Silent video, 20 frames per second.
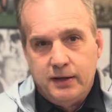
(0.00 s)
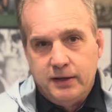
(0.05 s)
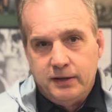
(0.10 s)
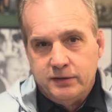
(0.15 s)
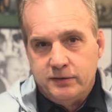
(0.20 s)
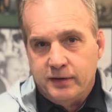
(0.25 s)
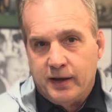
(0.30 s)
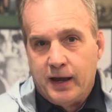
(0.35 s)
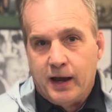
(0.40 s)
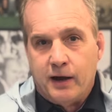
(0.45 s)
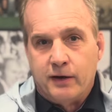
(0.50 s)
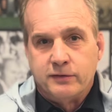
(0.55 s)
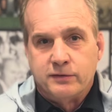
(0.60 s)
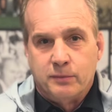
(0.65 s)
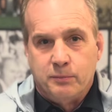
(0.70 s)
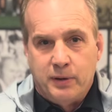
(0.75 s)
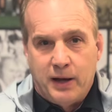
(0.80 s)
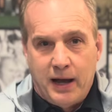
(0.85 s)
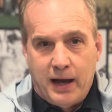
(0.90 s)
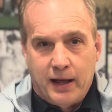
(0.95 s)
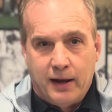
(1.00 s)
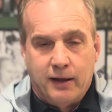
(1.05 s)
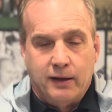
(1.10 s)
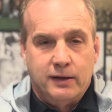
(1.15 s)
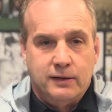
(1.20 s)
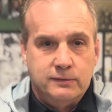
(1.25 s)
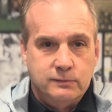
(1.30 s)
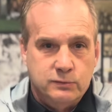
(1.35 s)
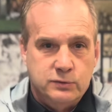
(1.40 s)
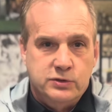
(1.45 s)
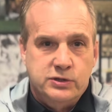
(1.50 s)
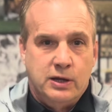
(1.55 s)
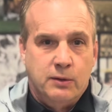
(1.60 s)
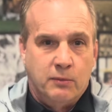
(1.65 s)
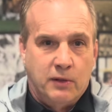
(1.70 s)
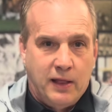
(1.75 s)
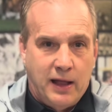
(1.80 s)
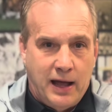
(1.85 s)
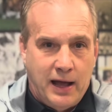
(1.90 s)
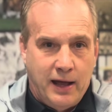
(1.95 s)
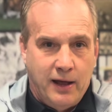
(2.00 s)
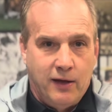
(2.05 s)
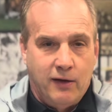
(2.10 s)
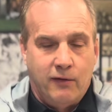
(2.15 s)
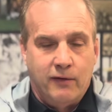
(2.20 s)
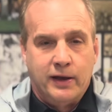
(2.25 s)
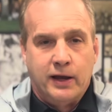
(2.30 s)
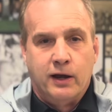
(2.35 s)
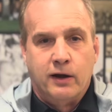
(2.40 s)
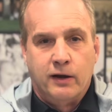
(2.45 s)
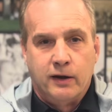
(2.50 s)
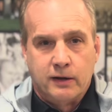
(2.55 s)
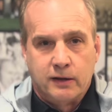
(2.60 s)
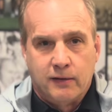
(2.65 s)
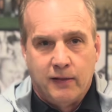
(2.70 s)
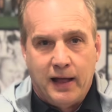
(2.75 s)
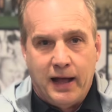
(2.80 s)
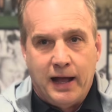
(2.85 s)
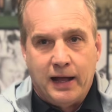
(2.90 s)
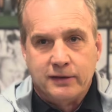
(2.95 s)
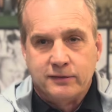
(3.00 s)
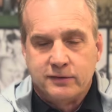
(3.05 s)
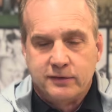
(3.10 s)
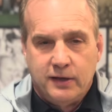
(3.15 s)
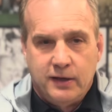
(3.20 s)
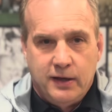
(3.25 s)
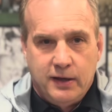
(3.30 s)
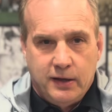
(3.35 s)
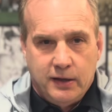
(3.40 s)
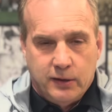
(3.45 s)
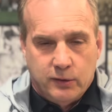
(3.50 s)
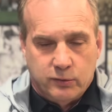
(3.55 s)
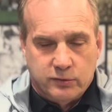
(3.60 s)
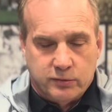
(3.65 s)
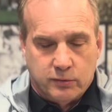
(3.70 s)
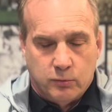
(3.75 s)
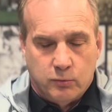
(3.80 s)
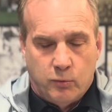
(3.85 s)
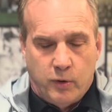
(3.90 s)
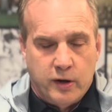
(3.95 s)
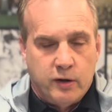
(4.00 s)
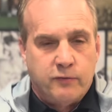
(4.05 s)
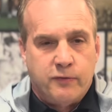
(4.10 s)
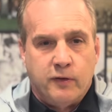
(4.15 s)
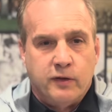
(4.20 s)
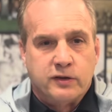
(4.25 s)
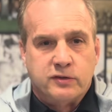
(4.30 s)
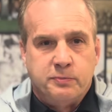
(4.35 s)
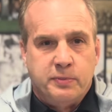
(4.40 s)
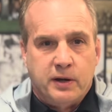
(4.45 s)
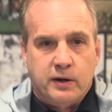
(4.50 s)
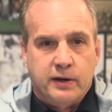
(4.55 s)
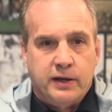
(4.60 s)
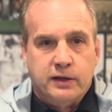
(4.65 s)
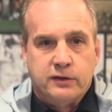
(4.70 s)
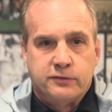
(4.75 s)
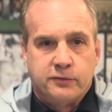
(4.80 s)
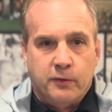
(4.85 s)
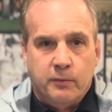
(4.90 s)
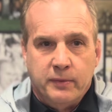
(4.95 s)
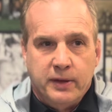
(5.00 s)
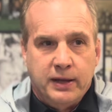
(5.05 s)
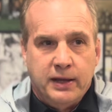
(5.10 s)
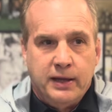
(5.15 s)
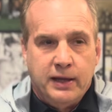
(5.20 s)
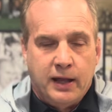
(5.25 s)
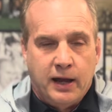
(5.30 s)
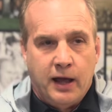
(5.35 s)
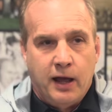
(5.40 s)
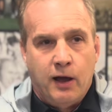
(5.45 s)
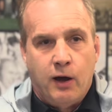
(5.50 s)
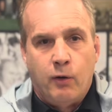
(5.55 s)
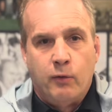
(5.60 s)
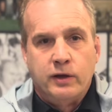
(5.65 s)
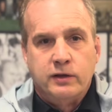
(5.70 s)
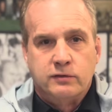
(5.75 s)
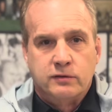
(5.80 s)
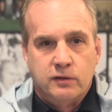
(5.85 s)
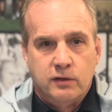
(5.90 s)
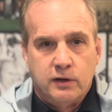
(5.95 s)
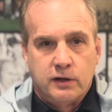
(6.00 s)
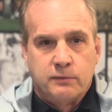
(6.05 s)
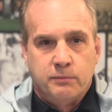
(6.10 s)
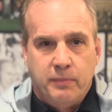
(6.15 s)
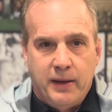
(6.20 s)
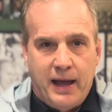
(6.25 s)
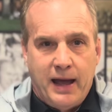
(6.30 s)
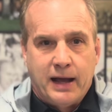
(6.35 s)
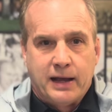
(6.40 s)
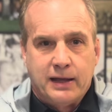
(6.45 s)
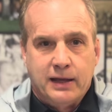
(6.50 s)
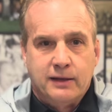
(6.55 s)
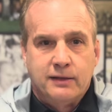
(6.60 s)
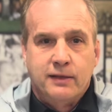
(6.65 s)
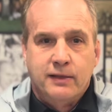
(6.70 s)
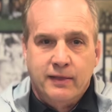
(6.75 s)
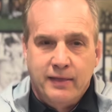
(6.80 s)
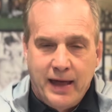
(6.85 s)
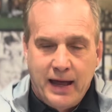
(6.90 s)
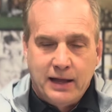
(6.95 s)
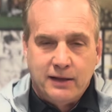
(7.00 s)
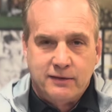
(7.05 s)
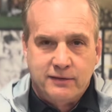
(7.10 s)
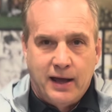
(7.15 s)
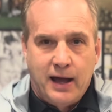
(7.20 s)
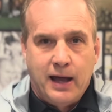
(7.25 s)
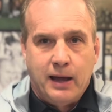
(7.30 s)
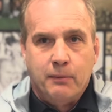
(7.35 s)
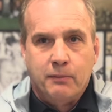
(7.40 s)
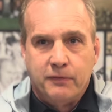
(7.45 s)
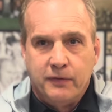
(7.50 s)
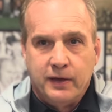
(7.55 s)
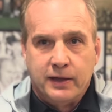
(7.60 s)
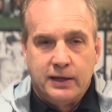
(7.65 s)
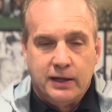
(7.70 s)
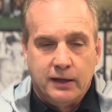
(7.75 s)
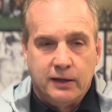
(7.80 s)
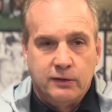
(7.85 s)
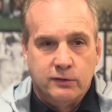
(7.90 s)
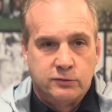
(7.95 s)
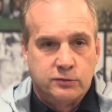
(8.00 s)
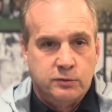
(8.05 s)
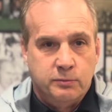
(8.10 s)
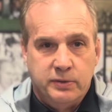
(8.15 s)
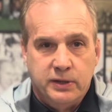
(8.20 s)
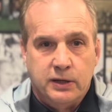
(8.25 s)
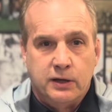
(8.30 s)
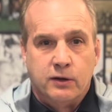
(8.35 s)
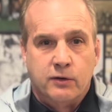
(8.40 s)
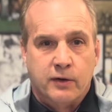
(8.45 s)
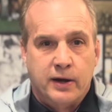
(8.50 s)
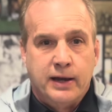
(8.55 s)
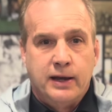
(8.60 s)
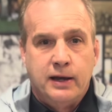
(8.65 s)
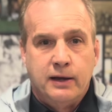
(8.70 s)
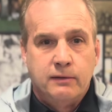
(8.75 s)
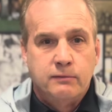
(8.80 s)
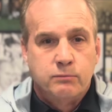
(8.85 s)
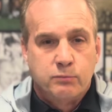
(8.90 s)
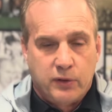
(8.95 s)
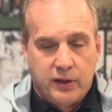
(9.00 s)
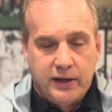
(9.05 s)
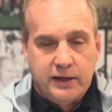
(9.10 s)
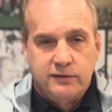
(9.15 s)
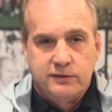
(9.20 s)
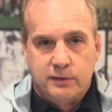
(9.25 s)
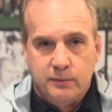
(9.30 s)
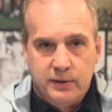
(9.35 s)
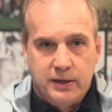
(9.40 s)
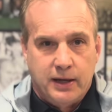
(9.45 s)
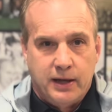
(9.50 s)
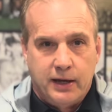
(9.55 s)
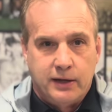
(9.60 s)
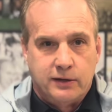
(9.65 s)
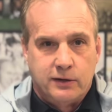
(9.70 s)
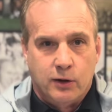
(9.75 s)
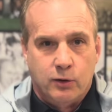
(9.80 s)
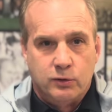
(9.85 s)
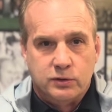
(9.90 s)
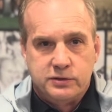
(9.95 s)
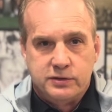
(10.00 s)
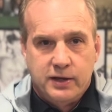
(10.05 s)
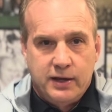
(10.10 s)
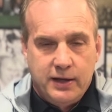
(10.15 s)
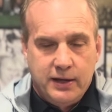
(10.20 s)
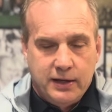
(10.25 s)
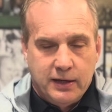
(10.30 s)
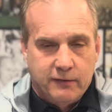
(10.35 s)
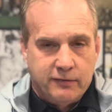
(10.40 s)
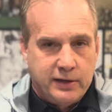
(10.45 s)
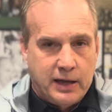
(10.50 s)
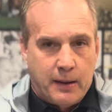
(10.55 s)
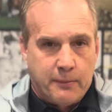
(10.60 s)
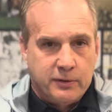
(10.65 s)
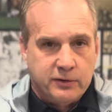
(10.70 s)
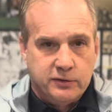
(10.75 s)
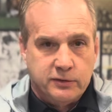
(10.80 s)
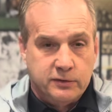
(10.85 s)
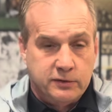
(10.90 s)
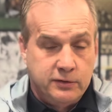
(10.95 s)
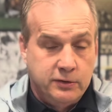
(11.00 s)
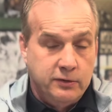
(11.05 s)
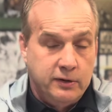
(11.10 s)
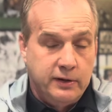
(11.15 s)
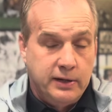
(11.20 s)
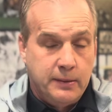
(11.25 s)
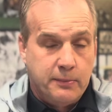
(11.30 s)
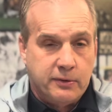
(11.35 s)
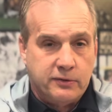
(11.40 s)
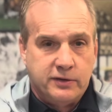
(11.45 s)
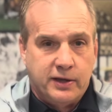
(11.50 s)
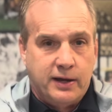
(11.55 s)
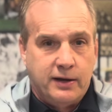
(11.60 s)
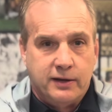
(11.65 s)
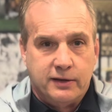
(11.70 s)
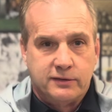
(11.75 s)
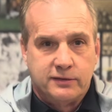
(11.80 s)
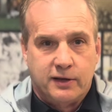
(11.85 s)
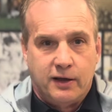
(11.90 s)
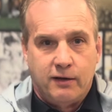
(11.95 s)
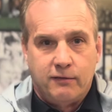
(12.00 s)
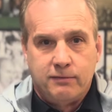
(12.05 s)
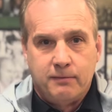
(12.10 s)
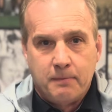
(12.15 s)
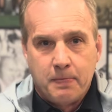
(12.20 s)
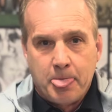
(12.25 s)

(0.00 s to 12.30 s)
J.R. Zapata, Jim Lyle, Aaron Klotz. It was a wonderful experience for me, and I always looked back at that time thinking this would be a great place to be a head coach if the opportunity presented itself.